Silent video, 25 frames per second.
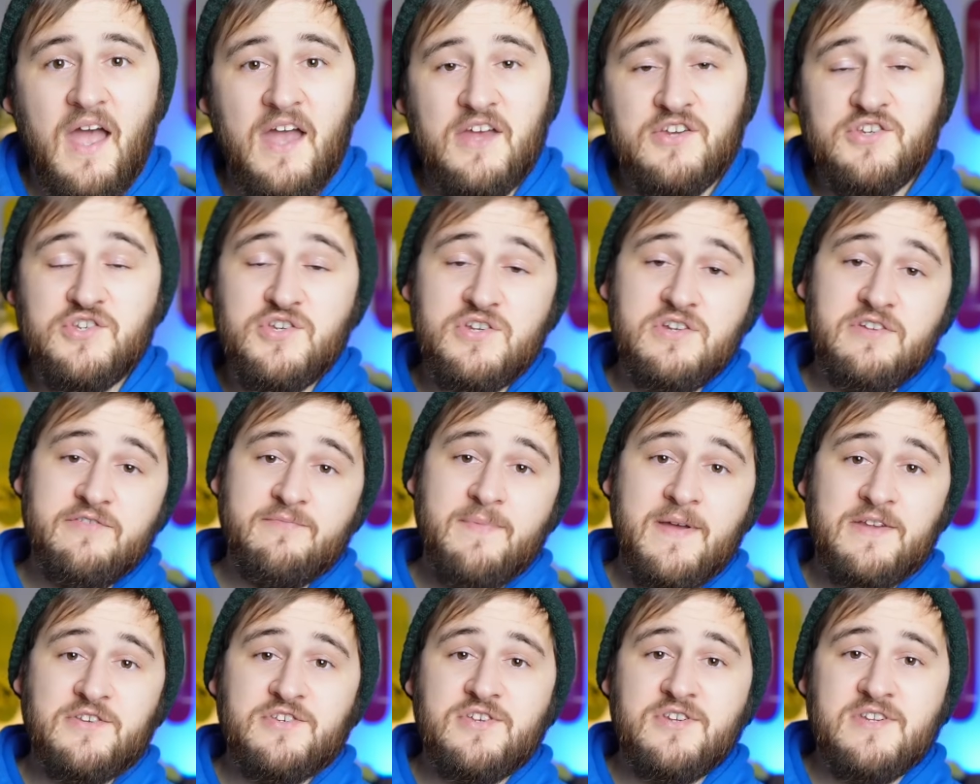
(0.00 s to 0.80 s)
I should have
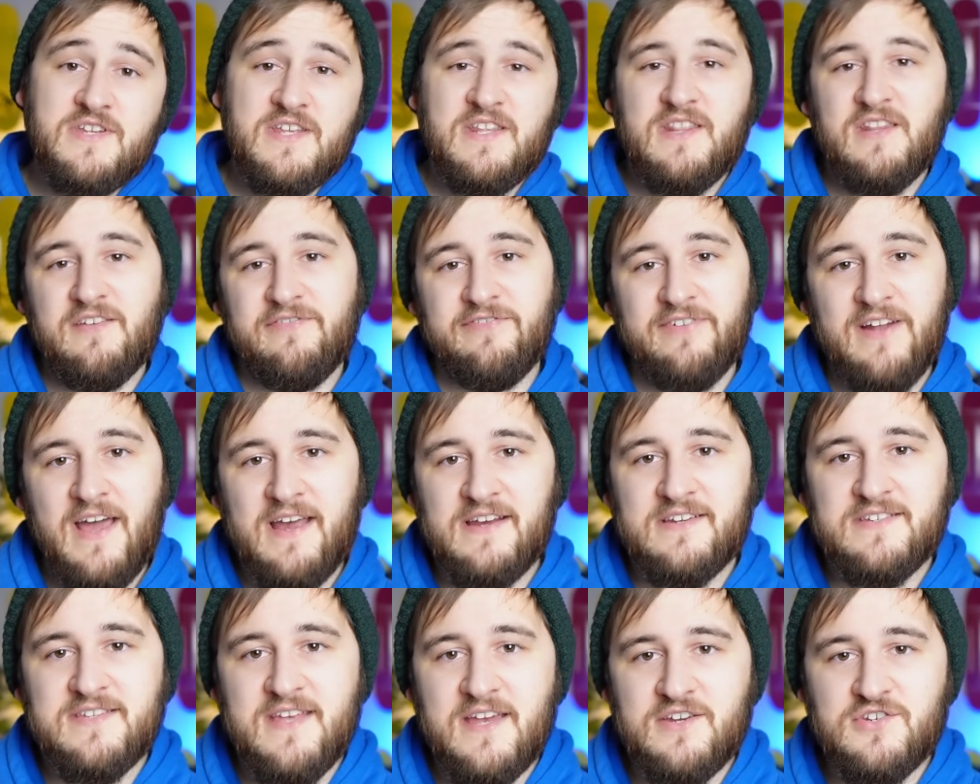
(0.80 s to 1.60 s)
mentioned in the
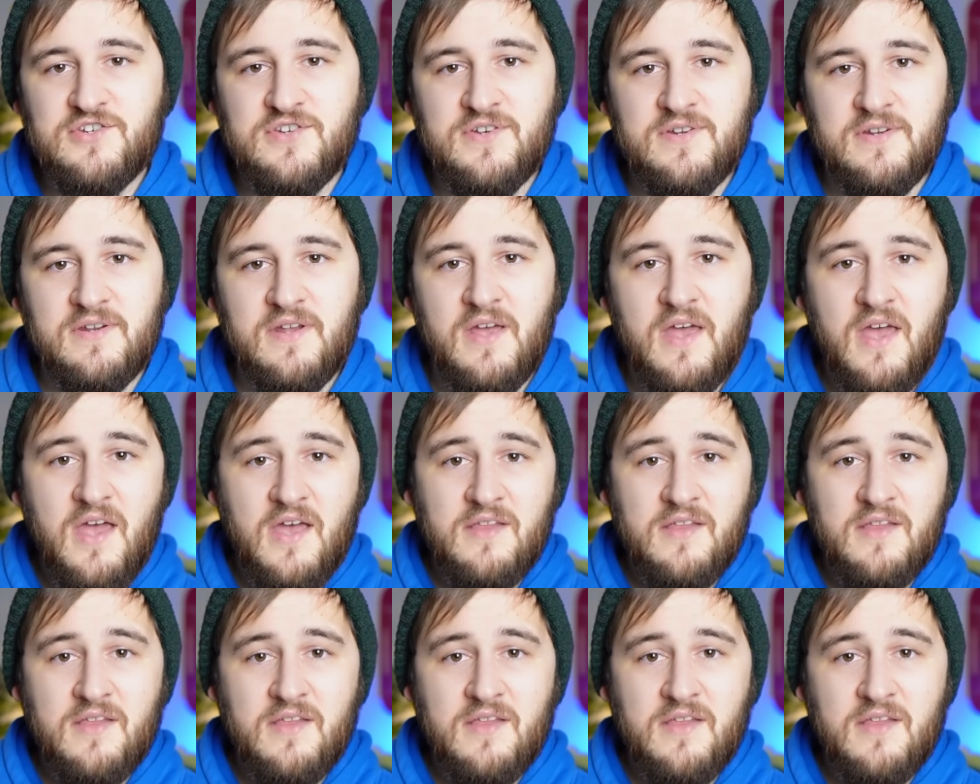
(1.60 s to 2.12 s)
flex section